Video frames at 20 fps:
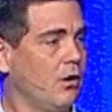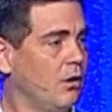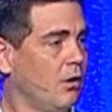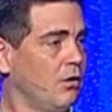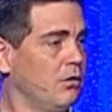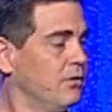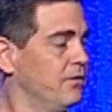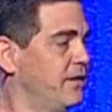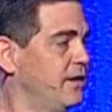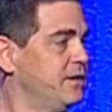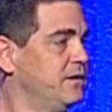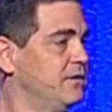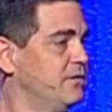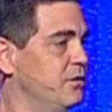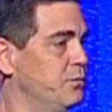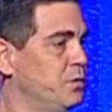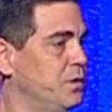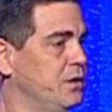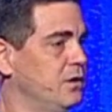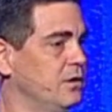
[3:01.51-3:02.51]
all of that
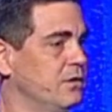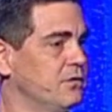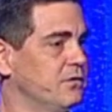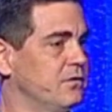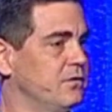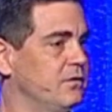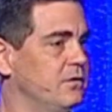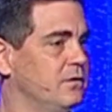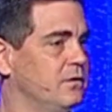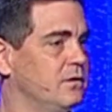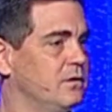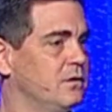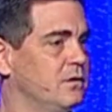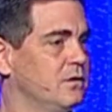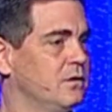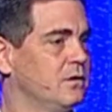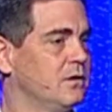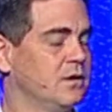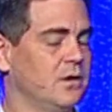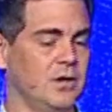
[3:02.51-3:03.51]
disappears.
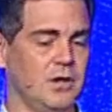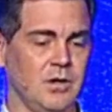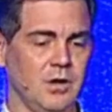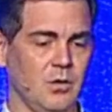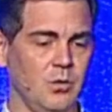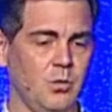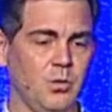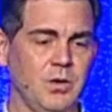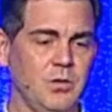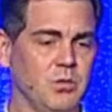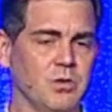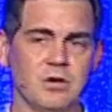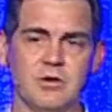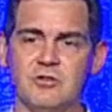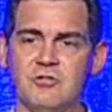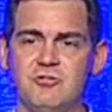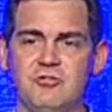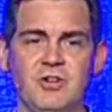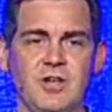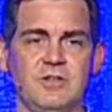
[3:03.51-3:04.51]
We
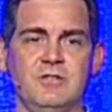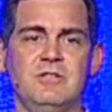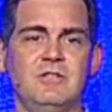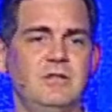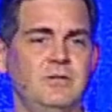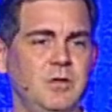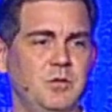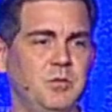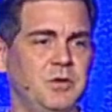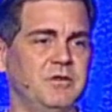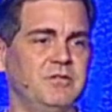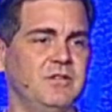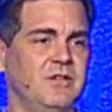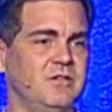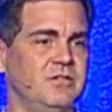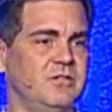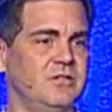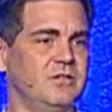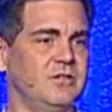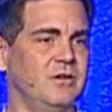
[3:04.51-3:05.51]
weren't just in the
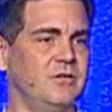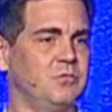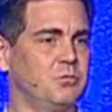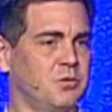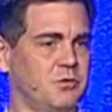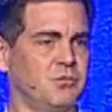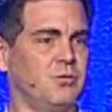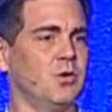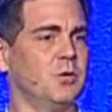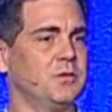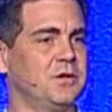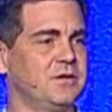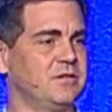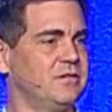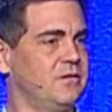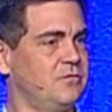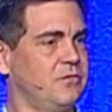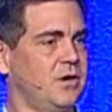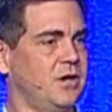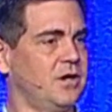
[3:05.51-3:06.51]
business of performing
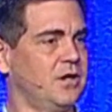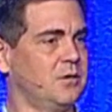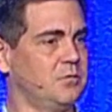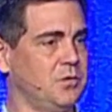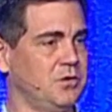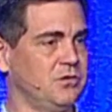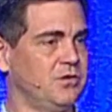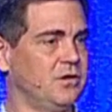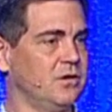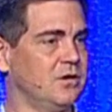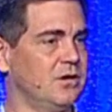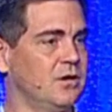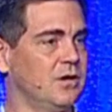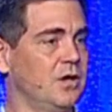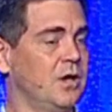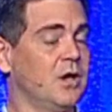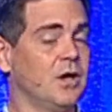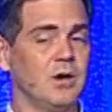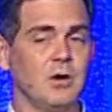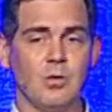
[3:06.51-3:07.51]
symphonic music,
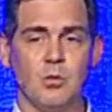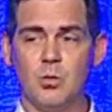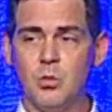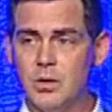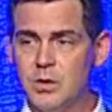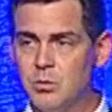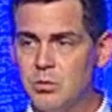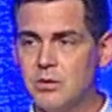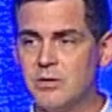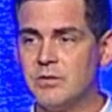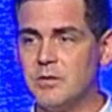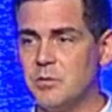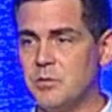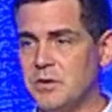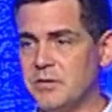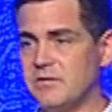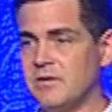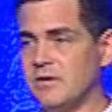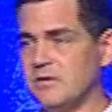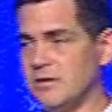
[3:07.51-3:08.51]
we were in the
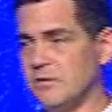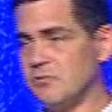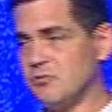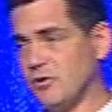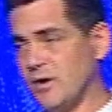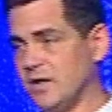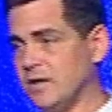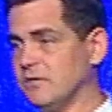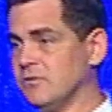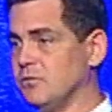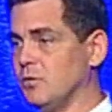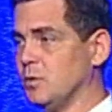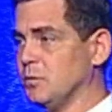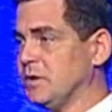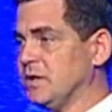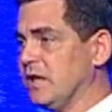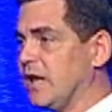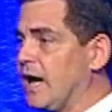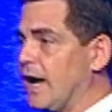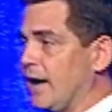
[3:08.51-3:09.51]
business of
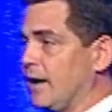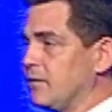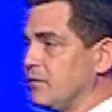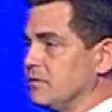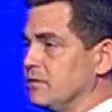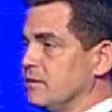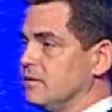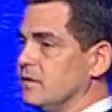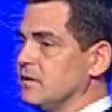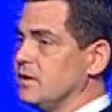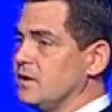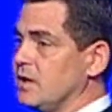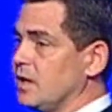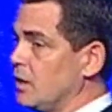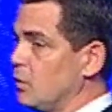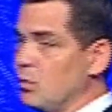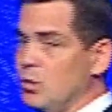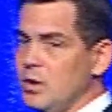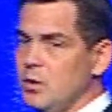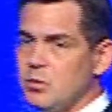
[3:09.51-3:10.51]
transforming lives,
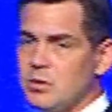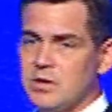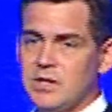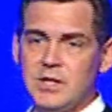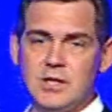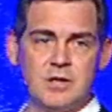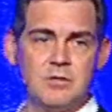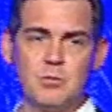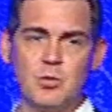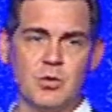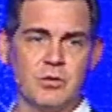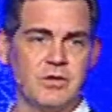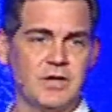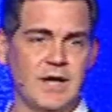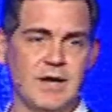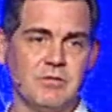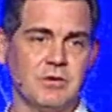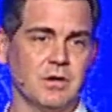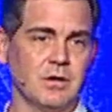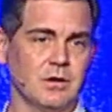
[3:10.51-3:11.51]
and we were needed more than
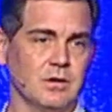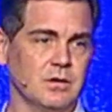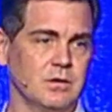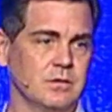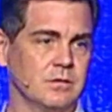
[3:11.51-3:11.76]
ever.